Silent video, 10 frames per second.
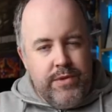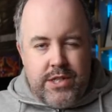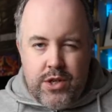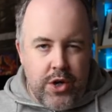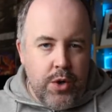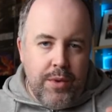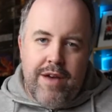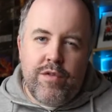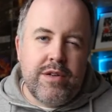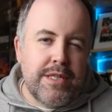soccer,
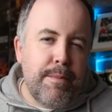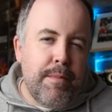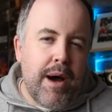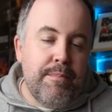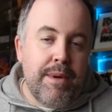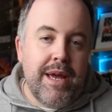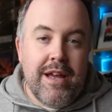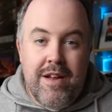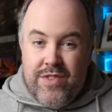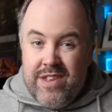whatever else it might
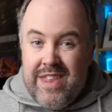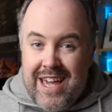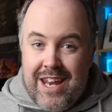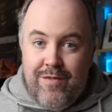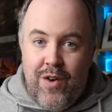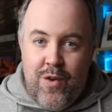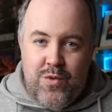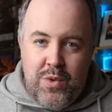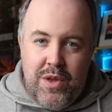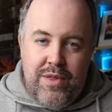be that they get
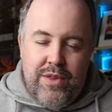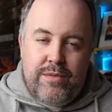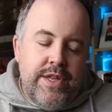involved with.